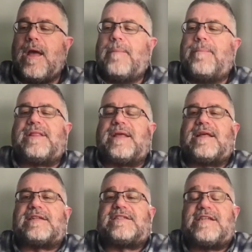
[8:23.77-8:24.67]
But
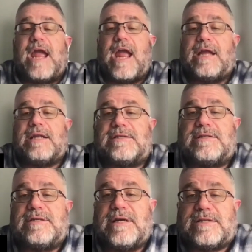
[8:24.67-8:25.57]
that's
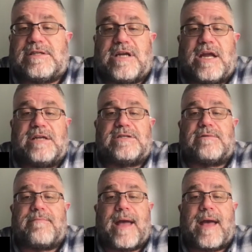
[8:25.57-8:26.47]
changed. It's changed
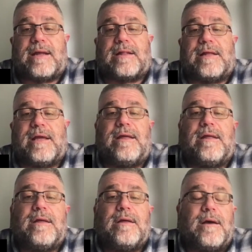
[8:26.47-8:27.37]
dramatically.
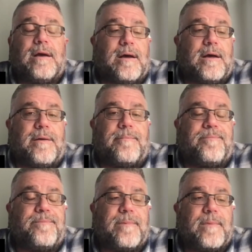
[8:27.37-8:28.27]
Um,
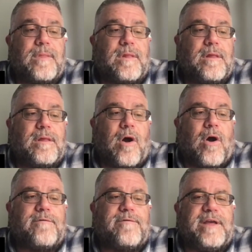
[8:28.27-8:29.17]

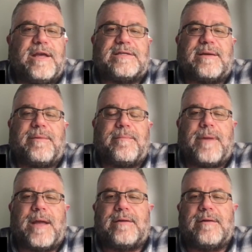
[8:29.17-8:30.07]
RVs, I mean,
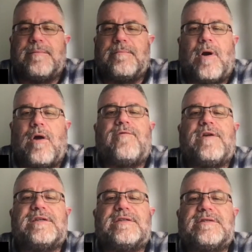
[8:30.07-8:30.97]
man,
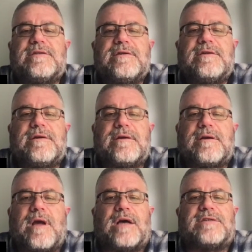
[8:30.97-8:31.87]
RVs
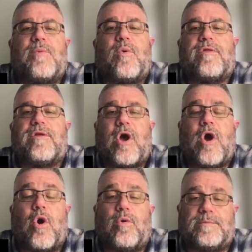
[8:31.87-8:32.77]
cost more than
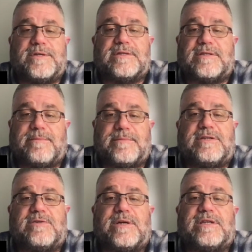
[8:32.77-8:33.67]
homes in some
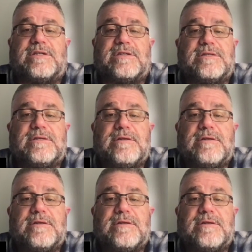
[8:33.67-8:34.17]
situations.